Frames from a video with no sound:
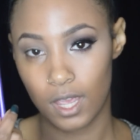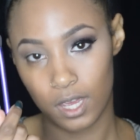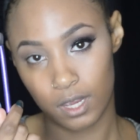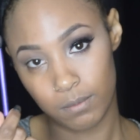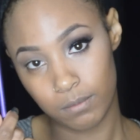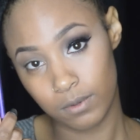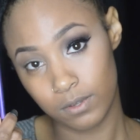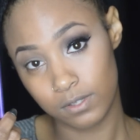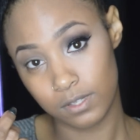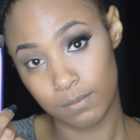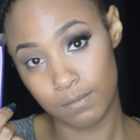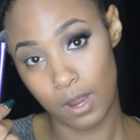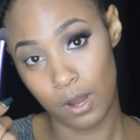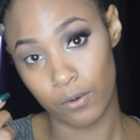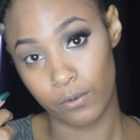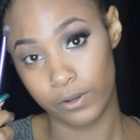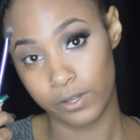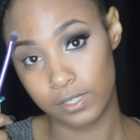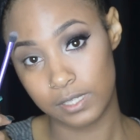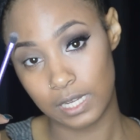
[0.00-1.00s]
I'm using my
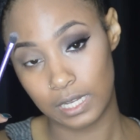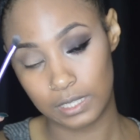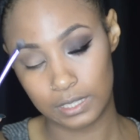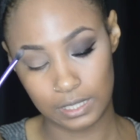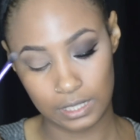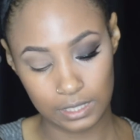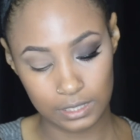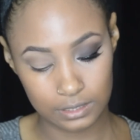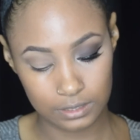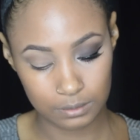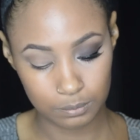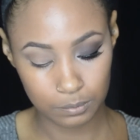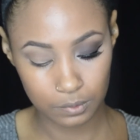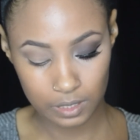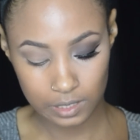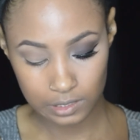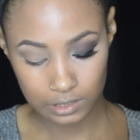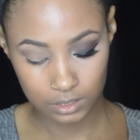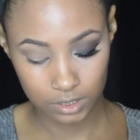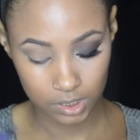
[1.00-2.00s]
Real Techniques
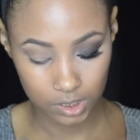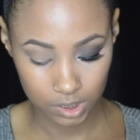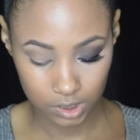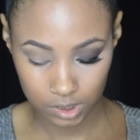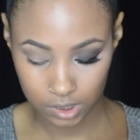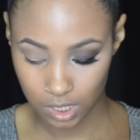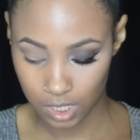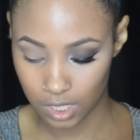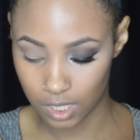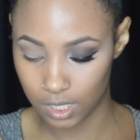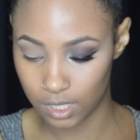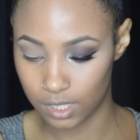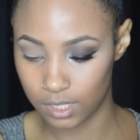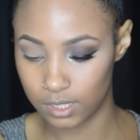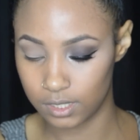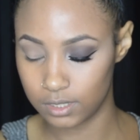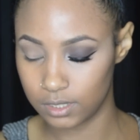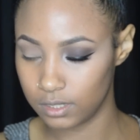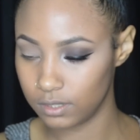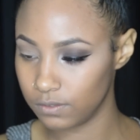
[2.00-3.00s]
brush.
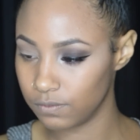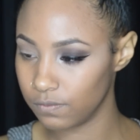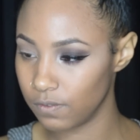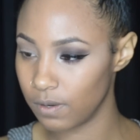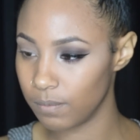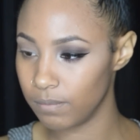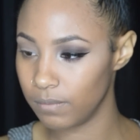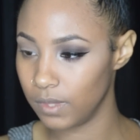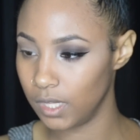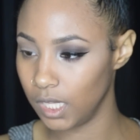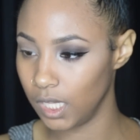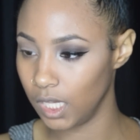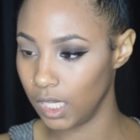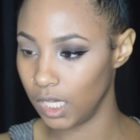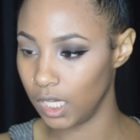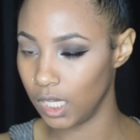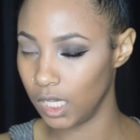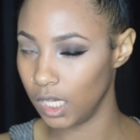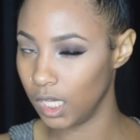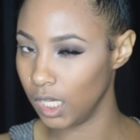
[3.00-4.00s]
It's from
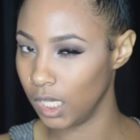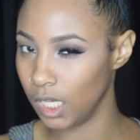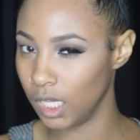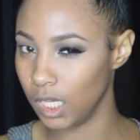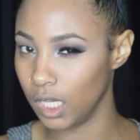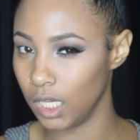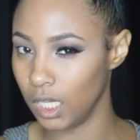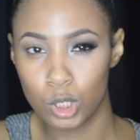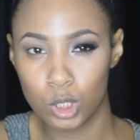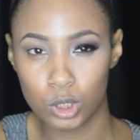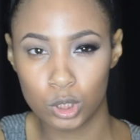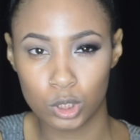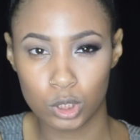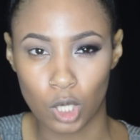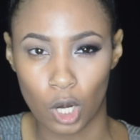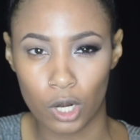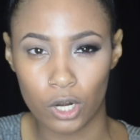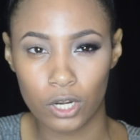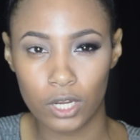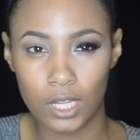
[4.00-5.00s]
the
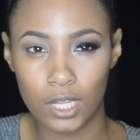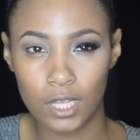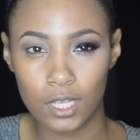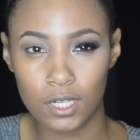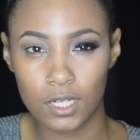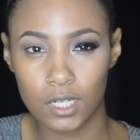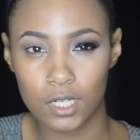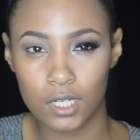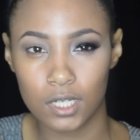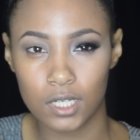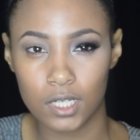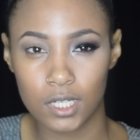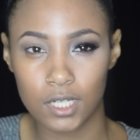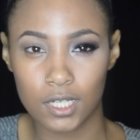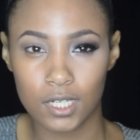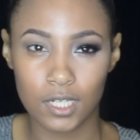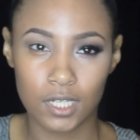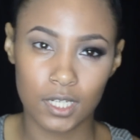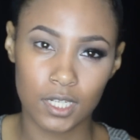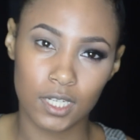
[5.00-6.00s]
starter kit,
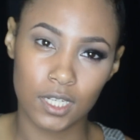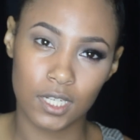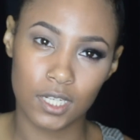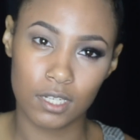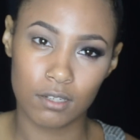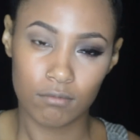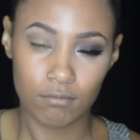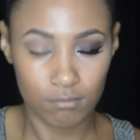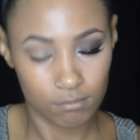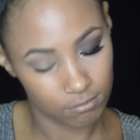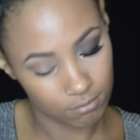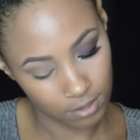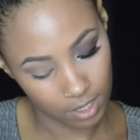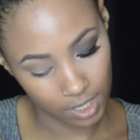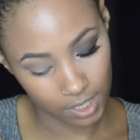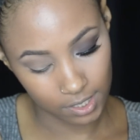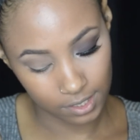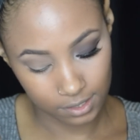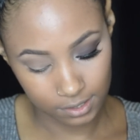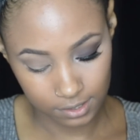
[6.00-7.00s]

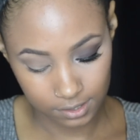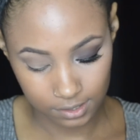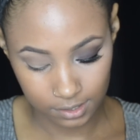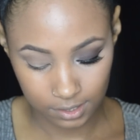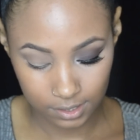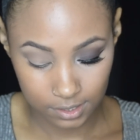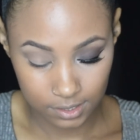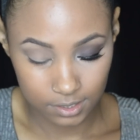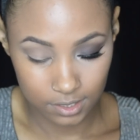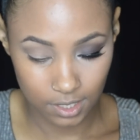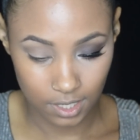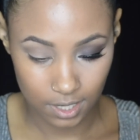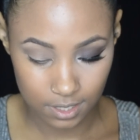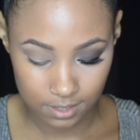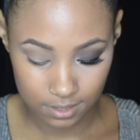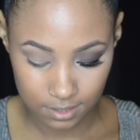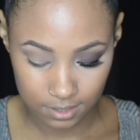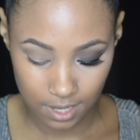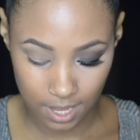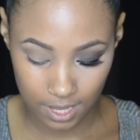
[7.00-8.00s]
right? Yeah,
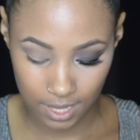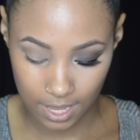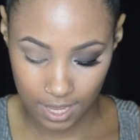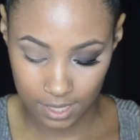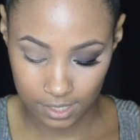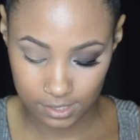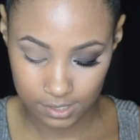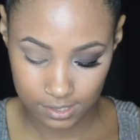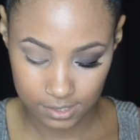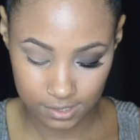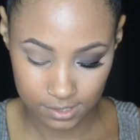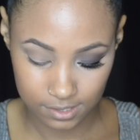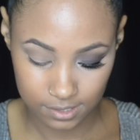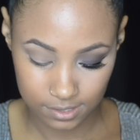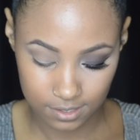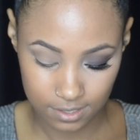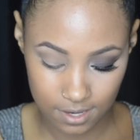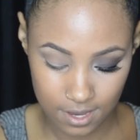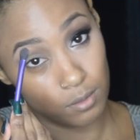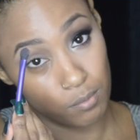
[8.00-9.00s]
I guess.
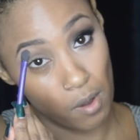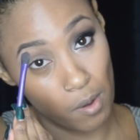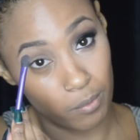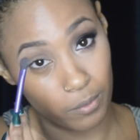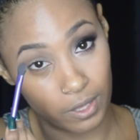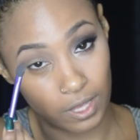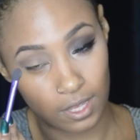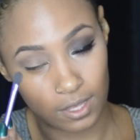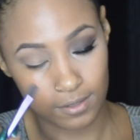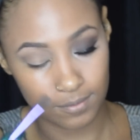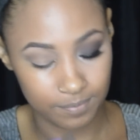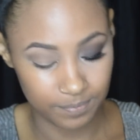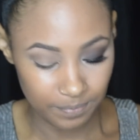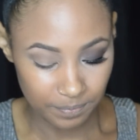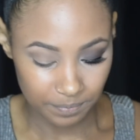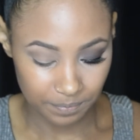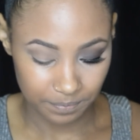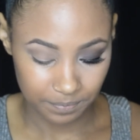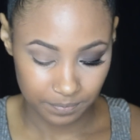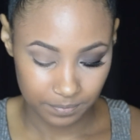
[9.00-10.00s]
The purple kit.
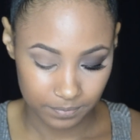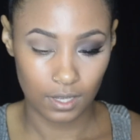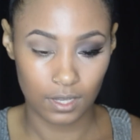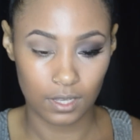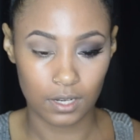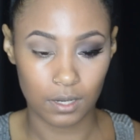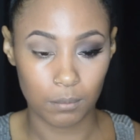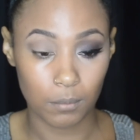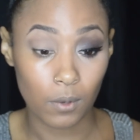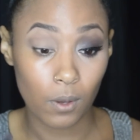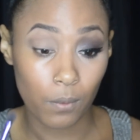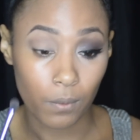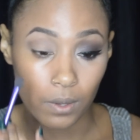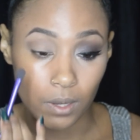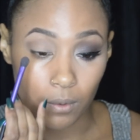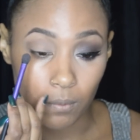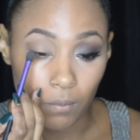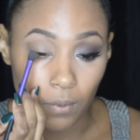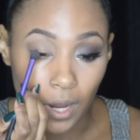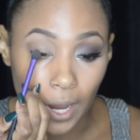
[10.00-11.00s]
And I'm
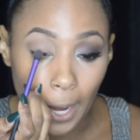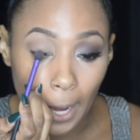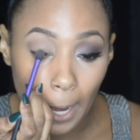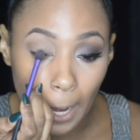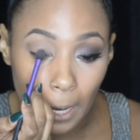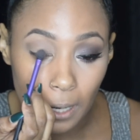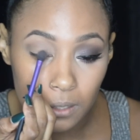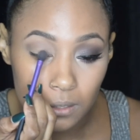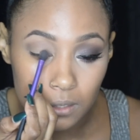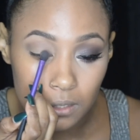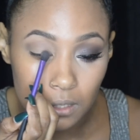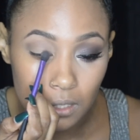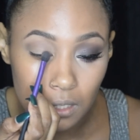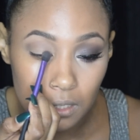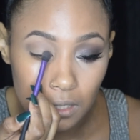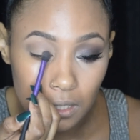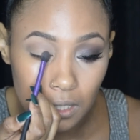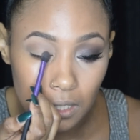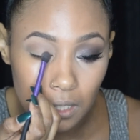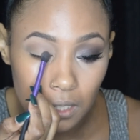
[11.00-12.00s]
going right in on the
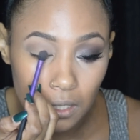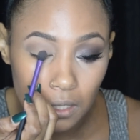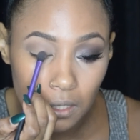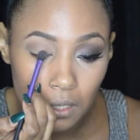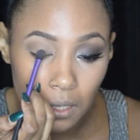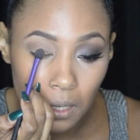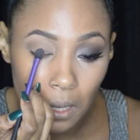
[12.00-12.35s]
lid